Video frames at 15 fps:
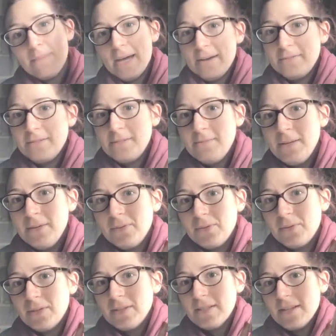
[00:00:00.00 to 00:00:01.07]
powdered
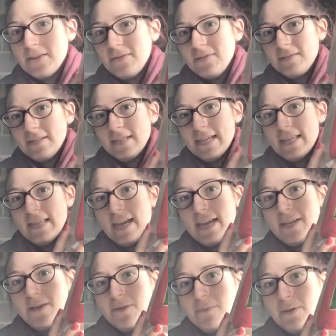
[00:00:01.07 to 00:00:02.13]
milk. So you can see there,
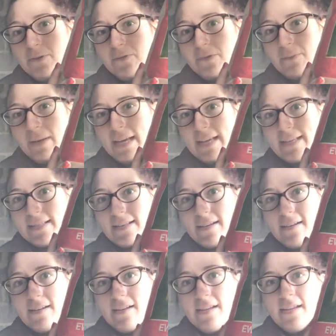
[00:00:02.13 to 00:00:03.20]
U-Milk
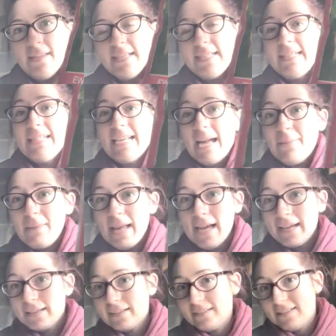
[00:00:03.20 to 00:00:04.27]
Replacer. This is Lamb
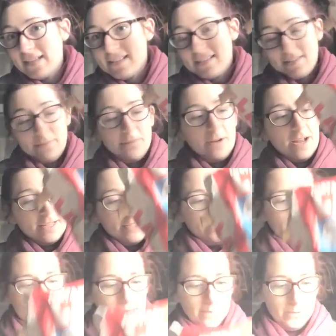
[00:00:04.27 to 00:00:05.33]
Lac. There's other brands
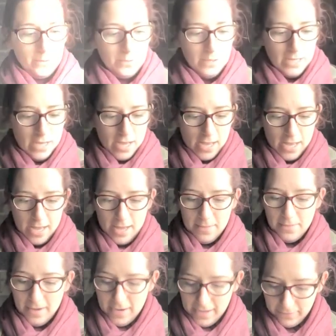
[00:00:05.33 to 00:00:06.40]
available.
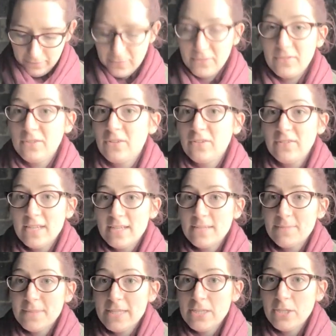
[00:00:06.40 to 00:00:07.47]
I've got this
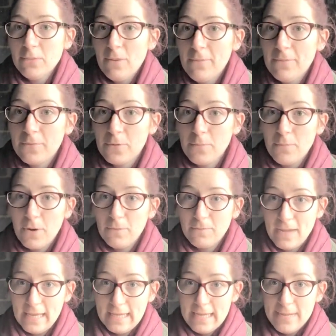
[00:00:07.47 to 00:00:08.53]
particular one from Mole
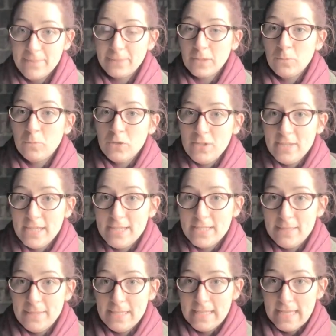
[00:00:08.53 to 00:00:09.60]
Valley. What you need
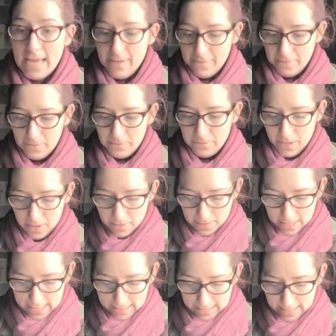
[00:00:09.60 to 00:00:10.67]
to be careful of though
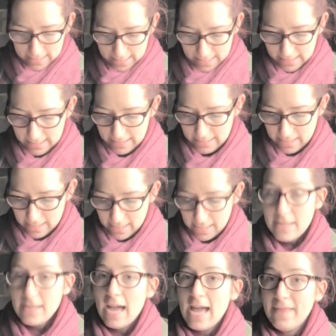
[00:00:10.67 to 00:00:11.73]
is that this
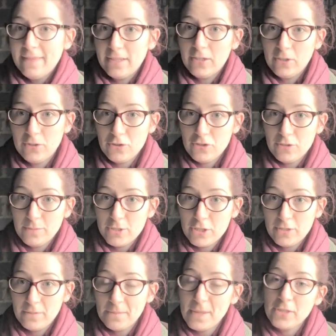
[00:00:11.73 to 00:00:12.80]
and the colostrum, I
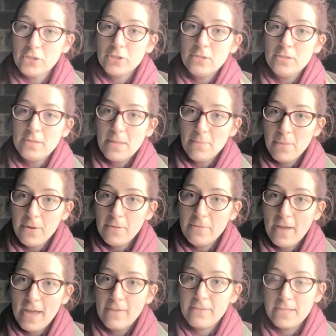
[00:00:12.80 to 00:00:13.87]
should have mentioned, they both
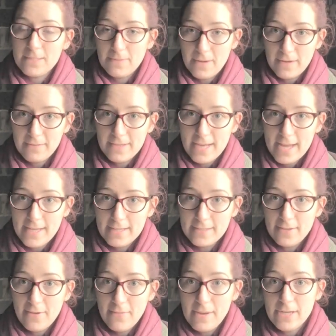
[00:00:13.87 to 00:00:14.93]
have expiry dates.
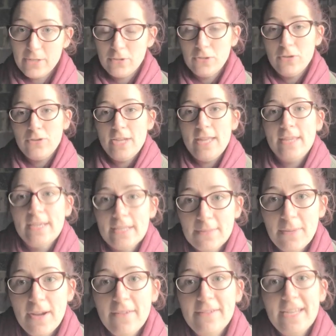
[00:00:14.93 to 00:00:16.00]
So make sure you check the
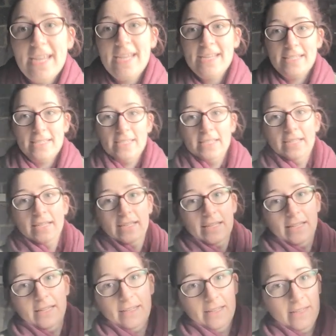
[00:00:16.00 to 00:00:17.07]
expiry date,
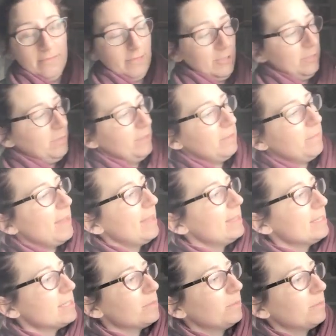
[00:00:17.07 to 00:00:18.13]
which will be on the back.
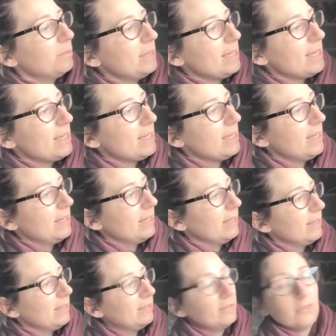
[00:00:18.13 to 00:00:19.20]
This has probably
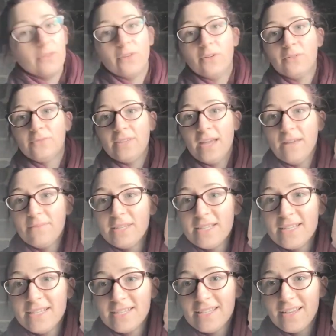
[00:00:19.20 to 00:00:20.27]
gone off. Yeah,
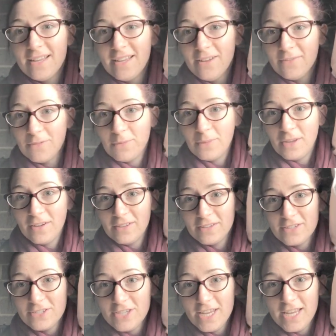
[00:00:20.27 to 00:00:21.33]
this is from
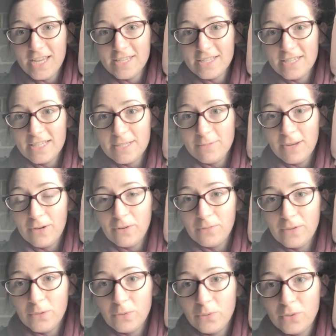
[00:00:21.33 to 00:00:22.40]
last year. So this went
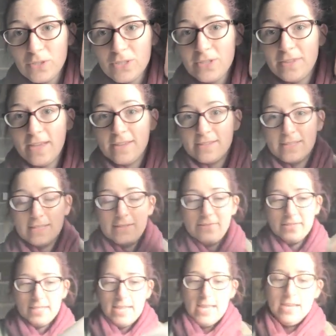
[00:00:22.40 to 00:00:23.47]
off in August
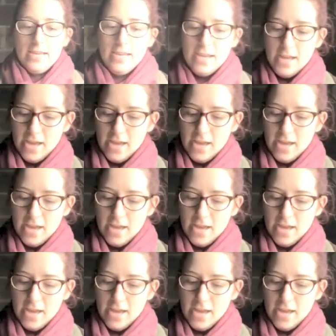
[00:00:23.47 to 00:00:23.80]
2017.